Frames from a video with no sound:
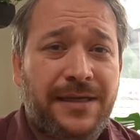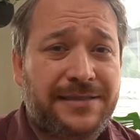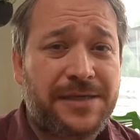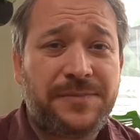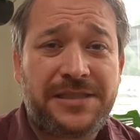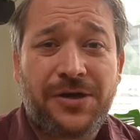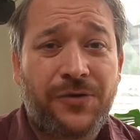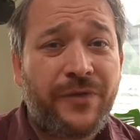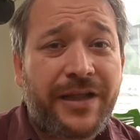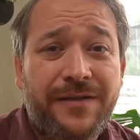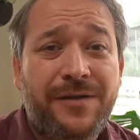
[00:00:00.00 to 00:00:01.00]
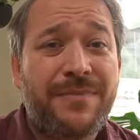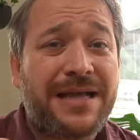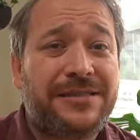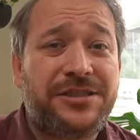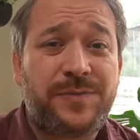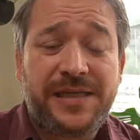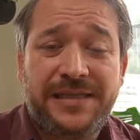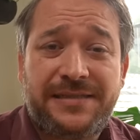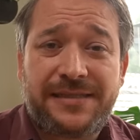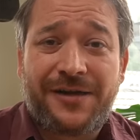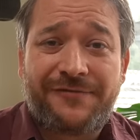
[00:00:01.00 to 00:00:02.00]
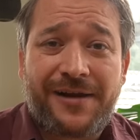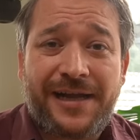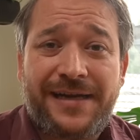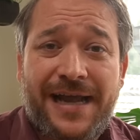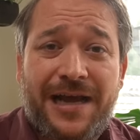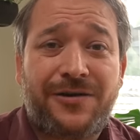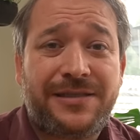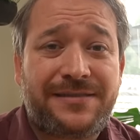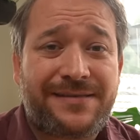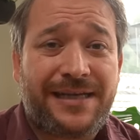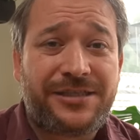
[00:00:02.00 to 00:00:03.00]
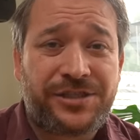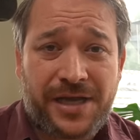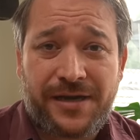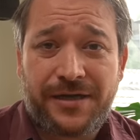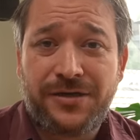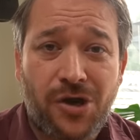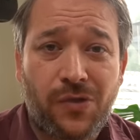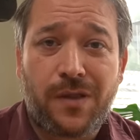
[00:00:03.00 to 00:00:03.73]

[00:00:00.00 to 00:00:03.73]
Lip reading: It seems the only clear message being sent right now is that China no